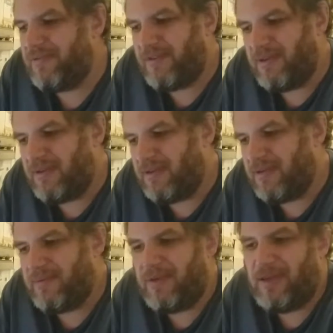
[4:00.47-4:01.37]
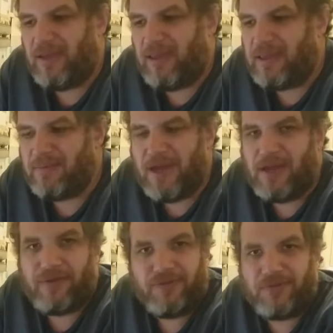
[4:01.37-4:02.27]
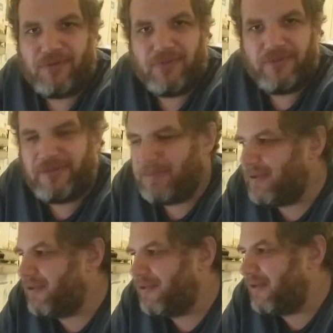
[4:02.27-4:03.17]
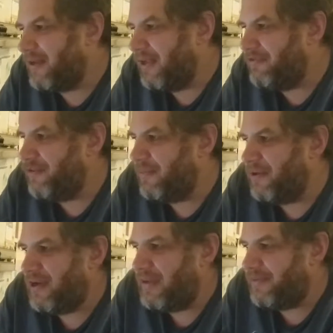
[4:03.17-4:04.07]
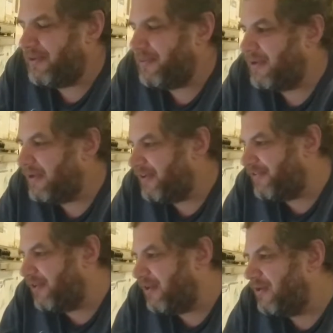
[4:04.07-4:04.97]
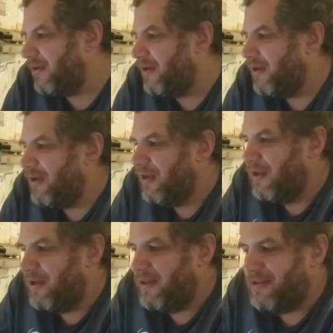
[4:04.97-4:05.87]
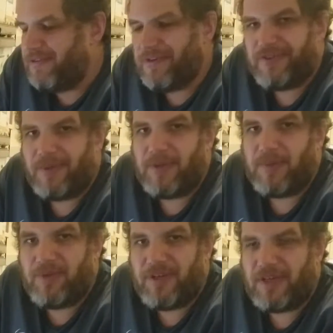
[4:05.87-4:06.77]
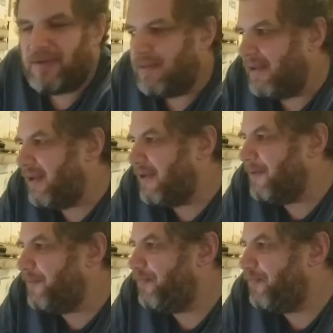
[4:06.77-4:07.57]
So any emails or something along that nature that might have something nasty, but it's got something protected there.